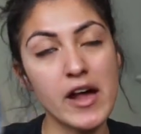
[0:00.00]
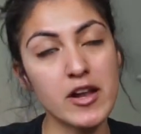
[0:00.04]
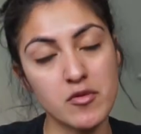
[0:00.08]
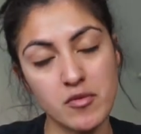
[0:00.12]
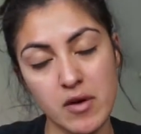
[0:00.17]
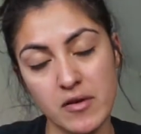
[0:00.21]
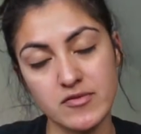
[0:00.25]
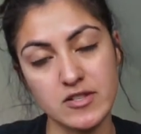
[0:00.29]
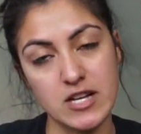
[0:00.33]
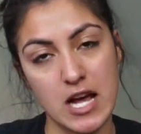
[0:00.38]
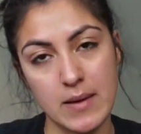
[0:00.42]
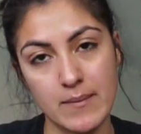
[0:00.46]
I had a
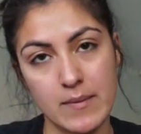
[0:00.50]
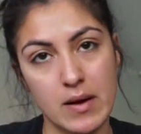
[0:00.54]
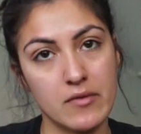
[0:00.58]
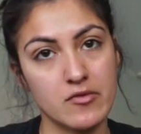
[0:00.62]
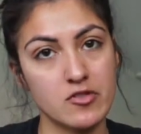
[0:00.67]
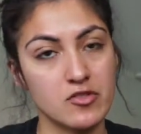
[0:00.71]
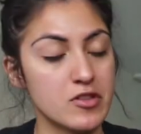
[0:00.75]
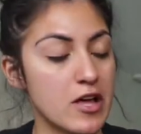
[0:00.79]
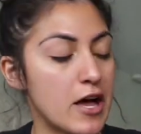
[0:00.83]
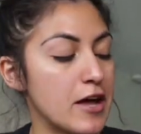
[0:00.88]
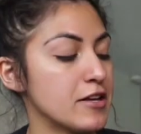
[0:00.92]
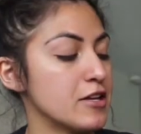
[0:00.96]
rough time
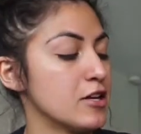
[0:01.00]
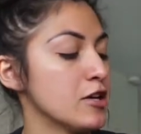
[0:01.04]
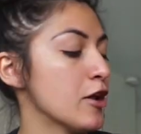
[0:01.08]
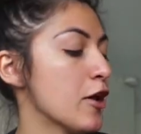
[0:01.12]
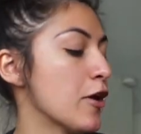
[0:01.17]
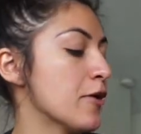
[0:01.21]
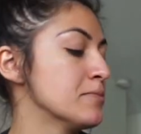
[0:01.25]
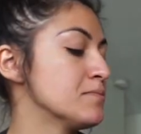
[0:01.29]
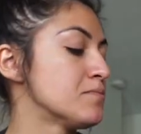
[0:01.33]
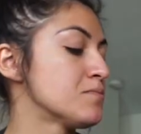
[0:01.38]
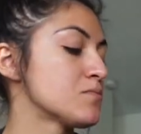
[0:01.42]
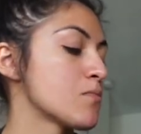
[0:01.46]
after that, you
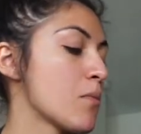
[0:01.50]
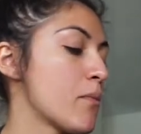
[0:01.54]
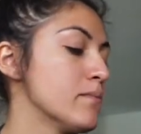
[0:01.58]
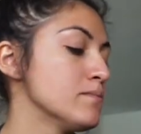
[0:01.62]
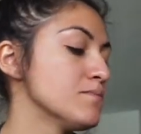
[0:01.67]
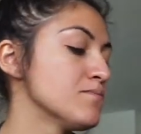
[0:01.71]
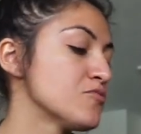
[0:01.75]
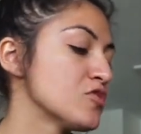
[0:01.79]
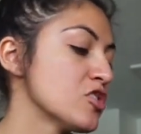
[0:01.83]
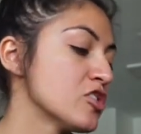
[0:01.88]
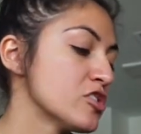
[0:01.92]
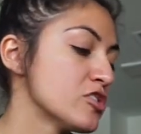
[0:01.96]
know?
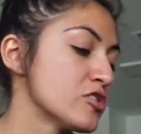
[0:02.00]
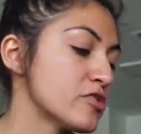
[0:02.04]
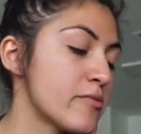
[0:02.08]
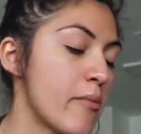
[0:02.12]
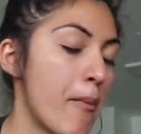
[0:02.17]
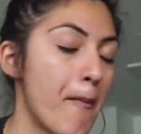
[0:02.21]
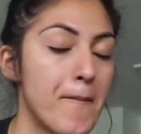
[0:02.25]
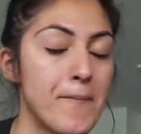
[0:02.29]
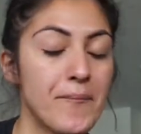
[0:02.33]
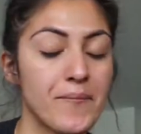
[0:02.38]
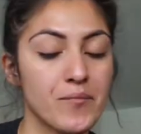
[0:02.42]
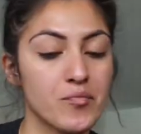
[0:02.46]
Just
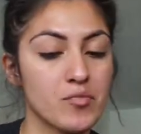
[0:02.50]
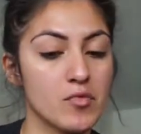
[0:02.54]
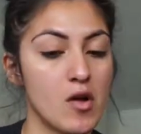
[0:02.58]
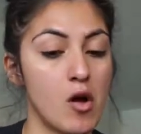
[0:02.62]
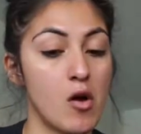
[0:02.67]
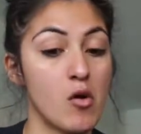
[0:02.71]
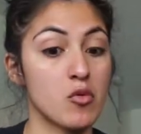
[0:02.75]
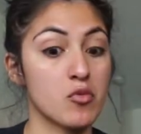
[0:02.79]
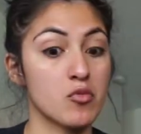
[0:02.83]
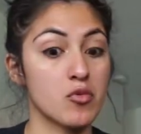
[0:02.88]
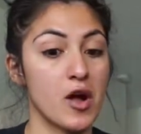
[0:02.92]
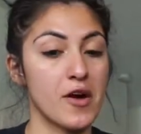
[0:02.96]

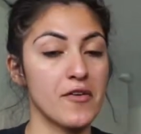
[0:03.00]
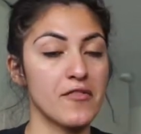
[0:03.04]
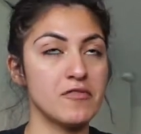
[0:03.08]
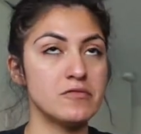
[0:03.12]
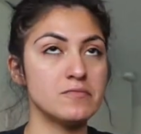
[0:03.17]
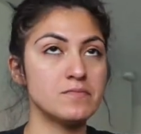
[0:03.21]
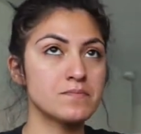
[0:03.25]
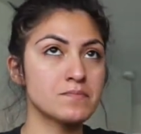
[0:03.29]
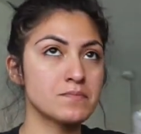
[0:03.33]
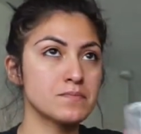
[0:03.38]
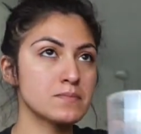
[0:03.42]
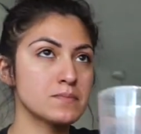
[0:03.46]

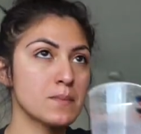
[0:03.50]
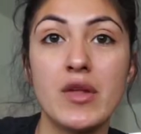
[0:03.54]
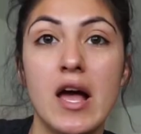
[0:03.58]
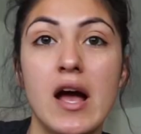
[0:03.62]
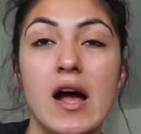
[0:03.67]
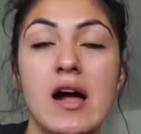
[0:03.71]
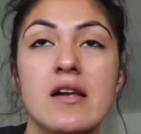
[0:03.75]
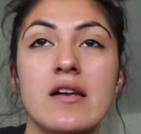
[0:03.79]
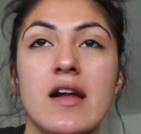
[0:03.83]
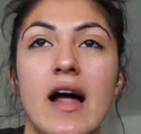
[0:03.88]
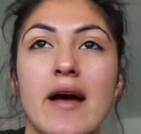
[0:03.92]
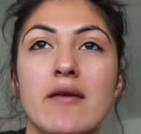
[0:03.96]
rough.
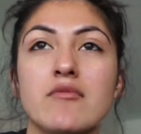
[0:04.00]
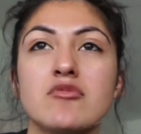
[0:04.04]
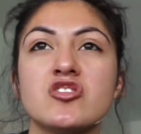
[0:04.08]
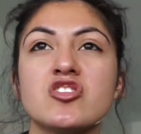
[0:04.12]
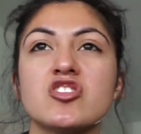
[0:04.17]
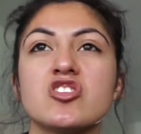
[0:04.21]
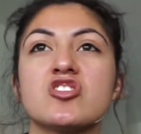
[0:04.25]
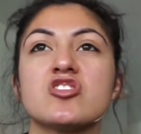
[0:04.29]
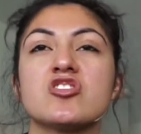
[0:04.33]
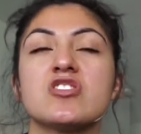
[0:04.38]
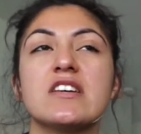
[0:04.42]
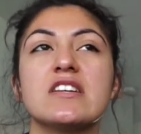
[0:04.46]
And I was
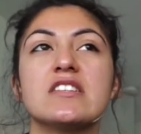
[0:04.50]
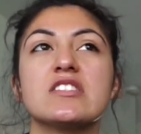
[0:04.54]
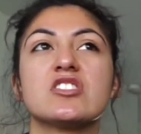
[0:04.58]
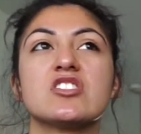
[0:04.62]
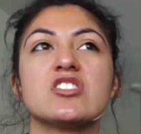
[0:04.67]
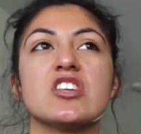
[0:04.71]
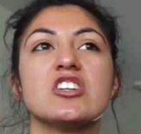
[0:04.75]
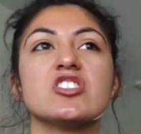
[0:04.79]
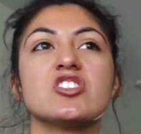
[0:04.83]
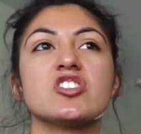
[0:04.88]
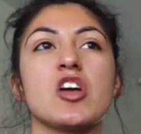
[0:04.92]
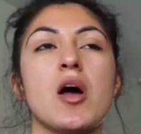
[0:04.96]
just in
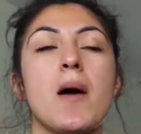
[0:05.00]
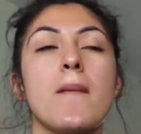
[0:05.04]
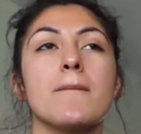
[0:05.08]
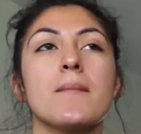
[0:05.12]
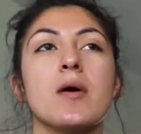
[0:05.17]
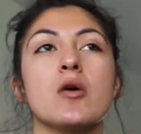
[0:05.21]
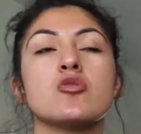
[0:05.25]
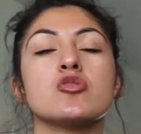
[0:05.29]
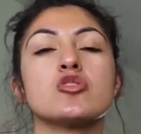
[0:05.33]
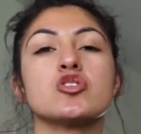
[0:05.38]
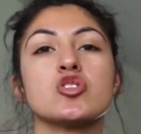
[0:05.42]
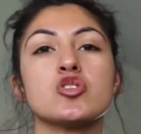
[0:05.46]
such
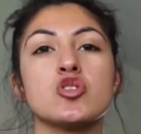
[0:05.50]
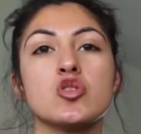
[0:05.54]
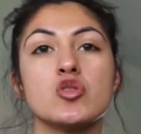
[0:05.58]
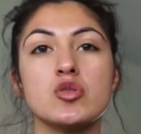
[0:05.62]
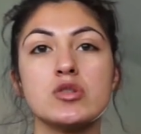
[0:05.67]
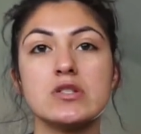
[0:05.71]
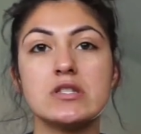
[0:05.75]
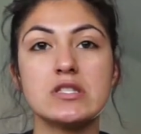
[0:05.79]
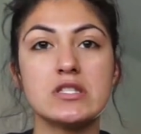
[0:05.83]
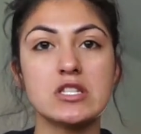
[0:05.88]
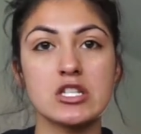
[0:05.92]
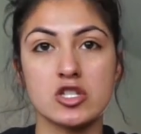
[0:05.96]

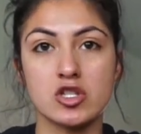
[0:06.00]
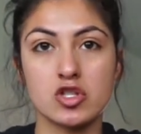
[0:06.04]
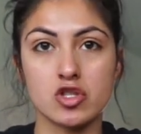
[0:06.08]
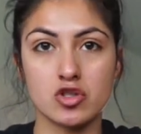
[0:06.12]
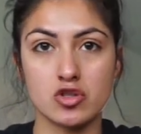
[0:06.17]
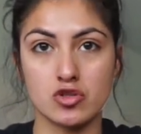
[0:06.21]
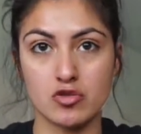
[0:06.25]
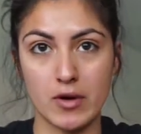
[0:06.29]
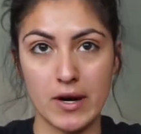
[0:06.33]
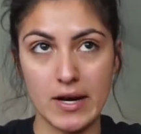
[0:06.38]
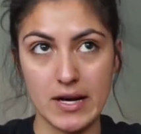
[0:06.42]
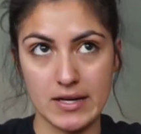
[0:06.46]
emotional
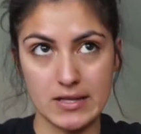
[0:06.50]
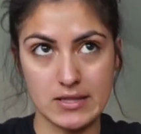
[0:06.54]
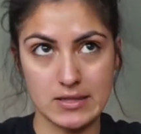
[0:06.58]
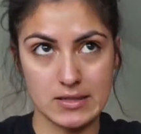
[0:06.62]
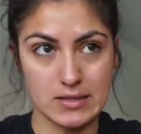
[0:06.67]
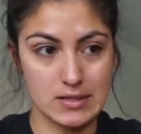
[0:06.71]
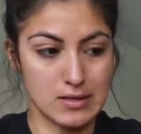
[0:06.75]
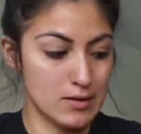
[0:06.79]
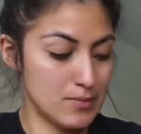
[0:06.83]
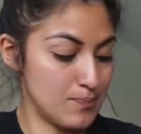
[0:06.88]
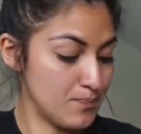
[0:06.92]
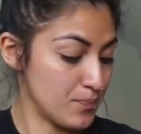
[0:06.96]

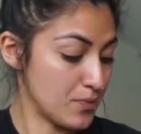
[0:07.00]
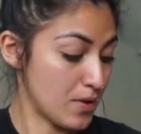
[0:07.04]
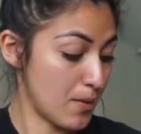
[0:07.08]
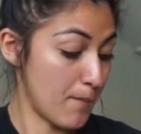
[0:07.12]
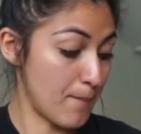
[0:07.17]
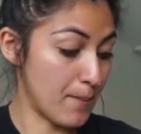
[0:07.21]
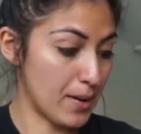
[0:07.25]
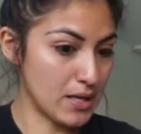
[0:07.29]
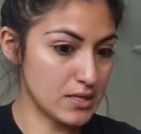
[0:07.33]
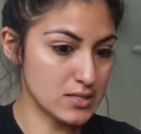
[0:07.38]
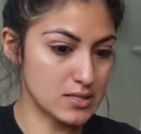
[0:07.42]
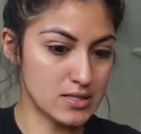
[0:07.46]
distress,
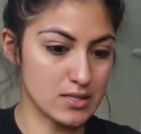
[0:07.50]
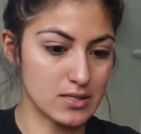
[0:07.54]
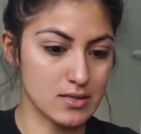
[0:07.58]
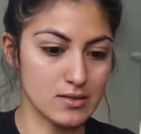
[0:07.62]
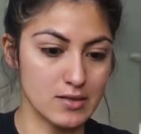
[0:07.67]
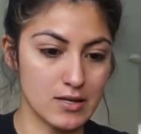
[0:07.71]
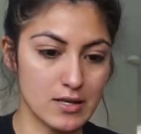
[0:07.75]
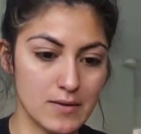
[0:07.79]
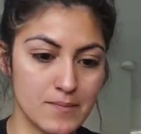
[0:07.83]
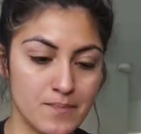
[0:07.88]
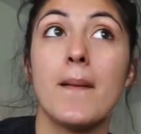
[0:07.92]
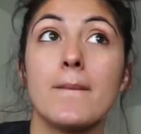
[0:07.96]

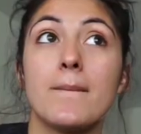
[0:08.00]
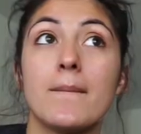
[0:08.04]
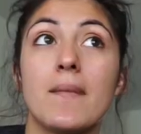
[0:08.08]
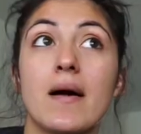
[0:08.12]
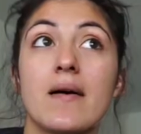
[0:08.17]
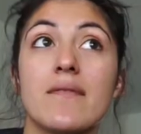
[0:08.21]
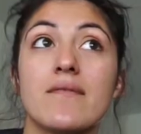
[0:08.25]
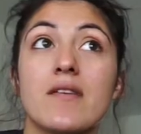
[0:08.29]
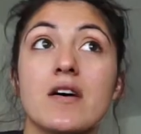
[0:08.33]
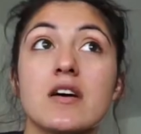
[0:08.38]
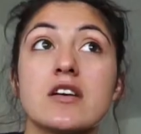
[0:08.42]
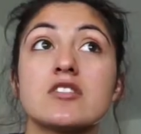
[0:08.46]
basically.
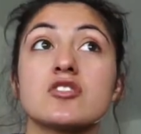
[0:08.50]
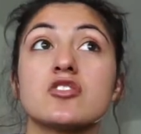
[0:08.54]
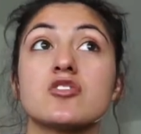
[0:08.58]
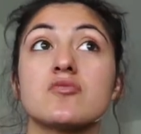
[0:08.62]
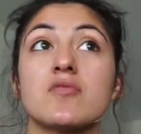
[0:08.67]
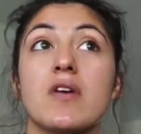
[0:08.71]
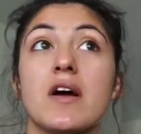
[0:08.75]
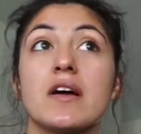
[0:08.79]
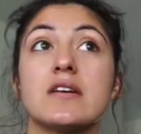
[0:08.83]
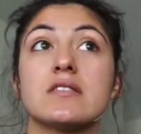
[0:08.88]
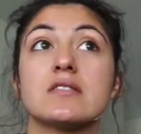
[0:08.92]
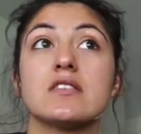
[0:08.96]
My fucking
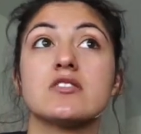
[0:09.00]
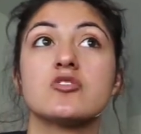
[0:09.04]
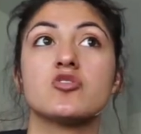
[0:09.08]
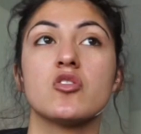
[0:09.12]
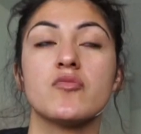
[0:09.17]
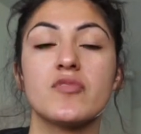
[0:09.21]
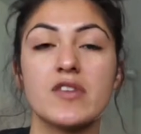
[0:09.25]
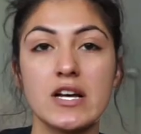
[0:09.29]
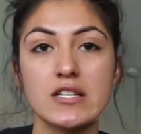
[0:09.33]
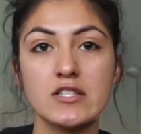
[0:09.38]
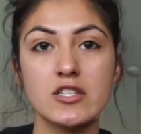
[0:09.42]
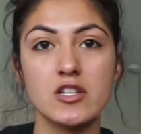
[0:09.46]
psoriasis. So
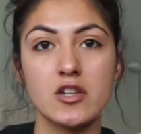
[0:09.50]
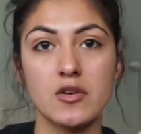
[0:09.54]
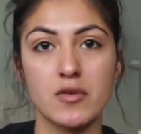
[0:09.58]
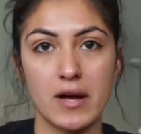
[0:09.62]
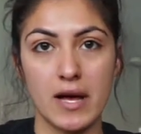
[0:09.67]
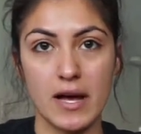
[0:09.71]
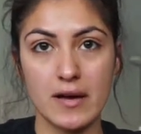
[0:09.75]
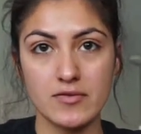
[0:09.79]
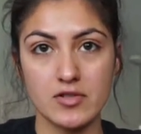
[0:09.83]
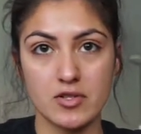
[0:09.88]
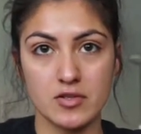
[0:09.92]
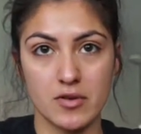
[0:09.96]
if you guys didn't know,
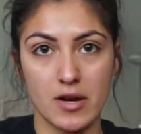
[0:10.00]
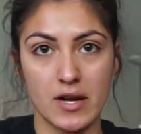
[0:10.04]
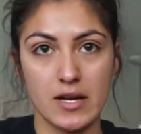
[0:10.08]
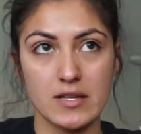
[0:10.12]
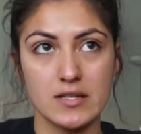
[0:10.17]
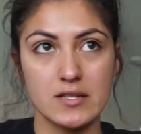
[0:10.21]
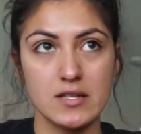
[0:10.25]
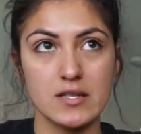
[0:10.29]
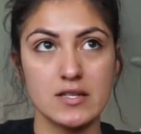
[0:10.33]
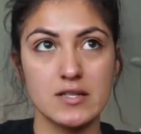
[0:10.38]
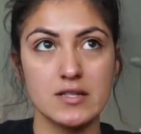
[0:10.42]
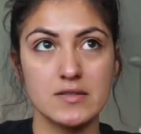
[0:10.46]
I have
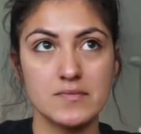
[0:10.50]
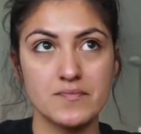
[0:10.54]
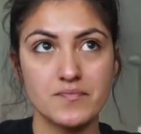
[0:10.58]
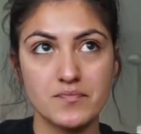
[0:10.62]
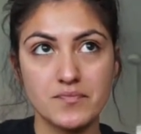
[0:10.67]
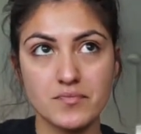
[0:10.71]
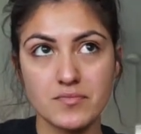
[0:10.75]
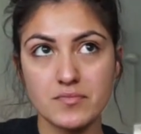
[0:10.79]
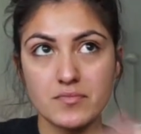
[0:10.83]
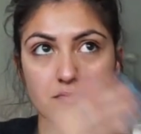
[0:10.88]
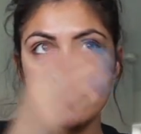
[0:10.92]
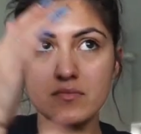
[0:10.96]
psoriasis
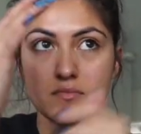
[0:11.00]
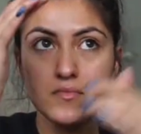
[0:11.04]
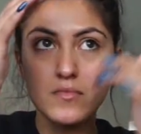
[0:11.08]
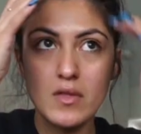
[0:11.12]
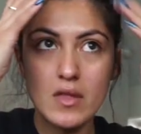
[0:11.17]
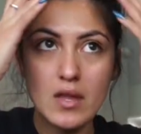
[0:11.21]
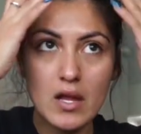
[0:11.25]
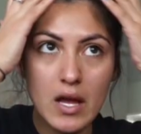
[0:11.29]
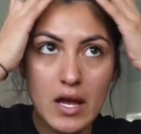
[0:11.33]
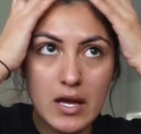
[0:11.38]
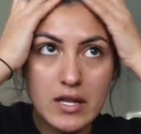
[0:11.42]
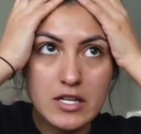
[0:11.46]

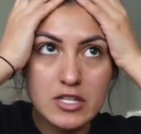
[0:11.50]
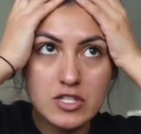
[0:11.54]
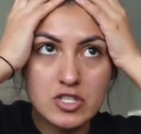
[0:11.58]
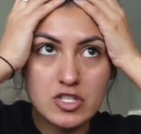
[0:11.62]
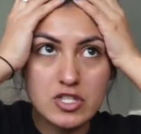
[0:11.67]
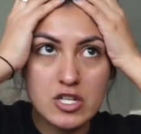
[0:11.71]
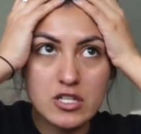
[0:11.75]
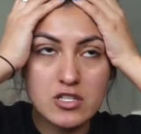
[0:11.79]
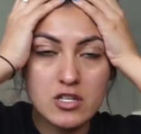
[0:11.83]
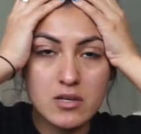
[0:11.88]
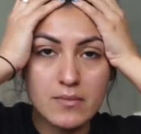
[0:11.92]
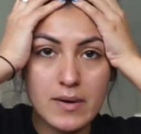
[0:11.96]
and it's
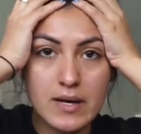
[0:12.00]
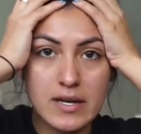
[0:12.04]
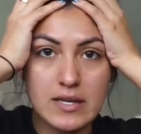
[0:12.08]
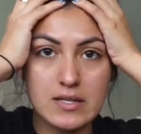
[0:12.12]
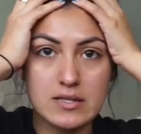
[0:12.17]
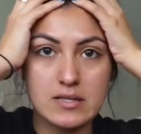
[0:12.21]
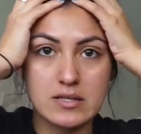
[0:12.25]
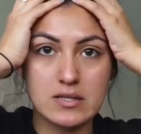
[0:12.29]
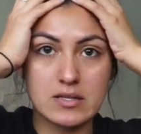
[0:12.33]
just on my